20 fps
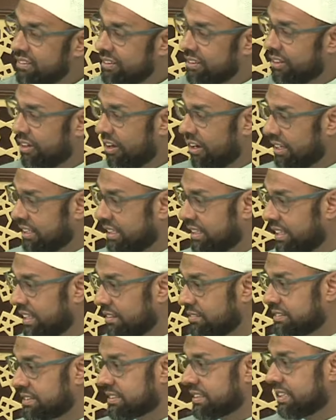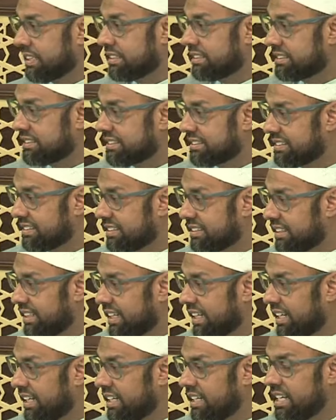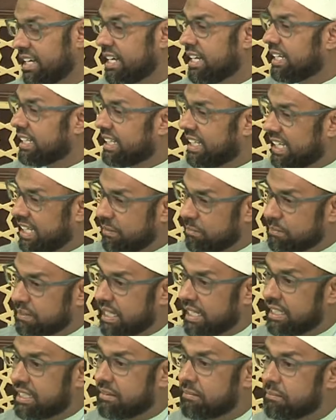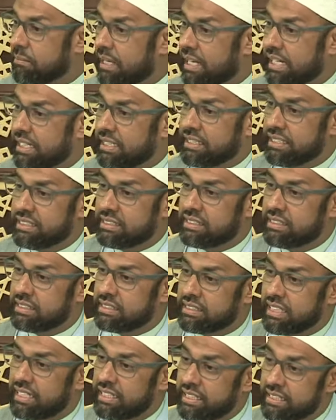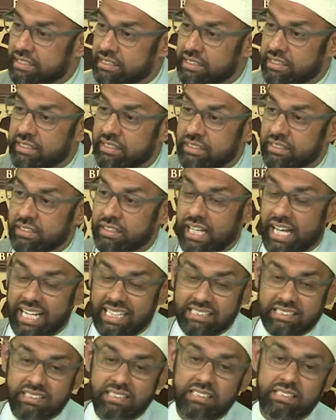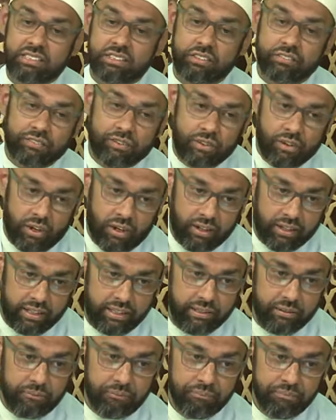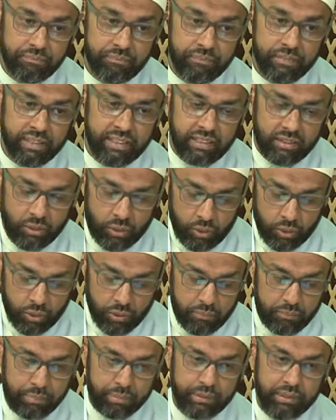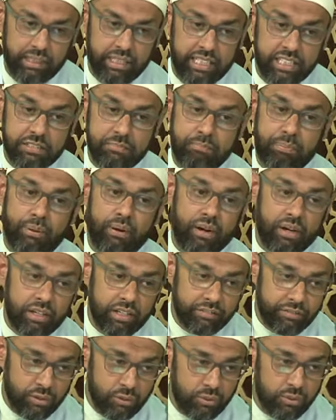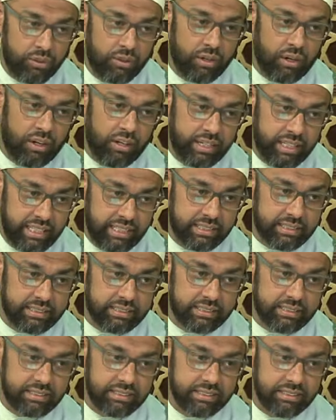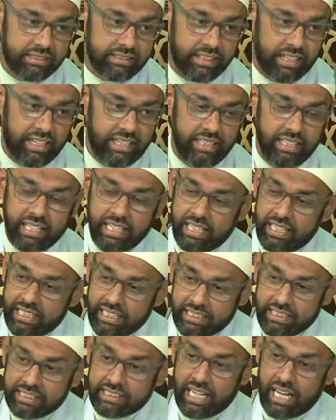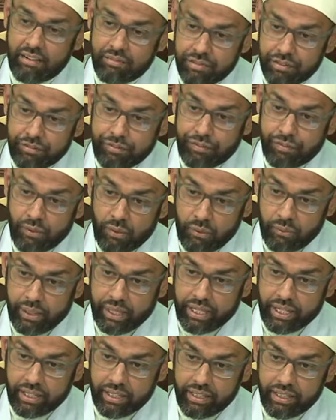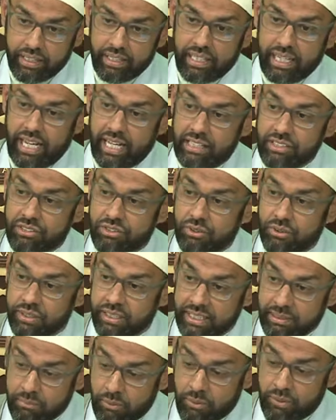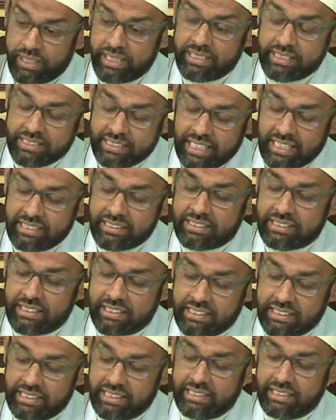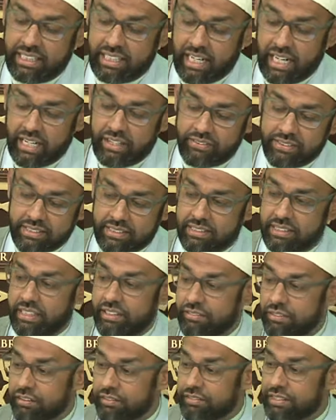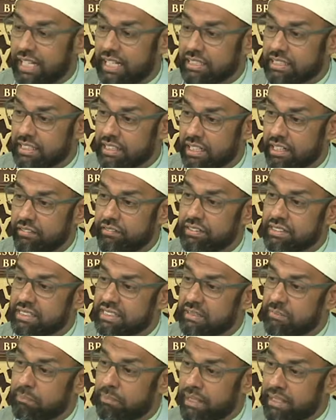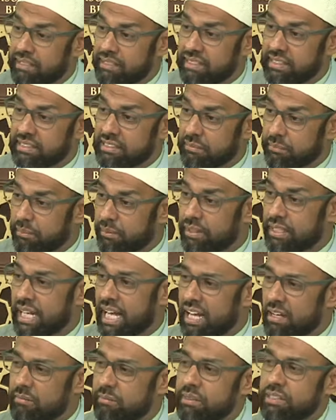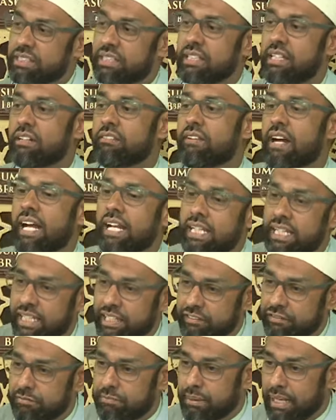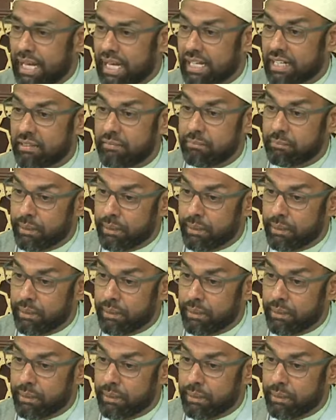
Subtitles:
God loves us, yeah? Keep that in mind. This is an eternal essence of God. Hub is part of who God is, right? It is ever flowing. And so the more intensity that I receive of that love is dependent upon how much love I give back.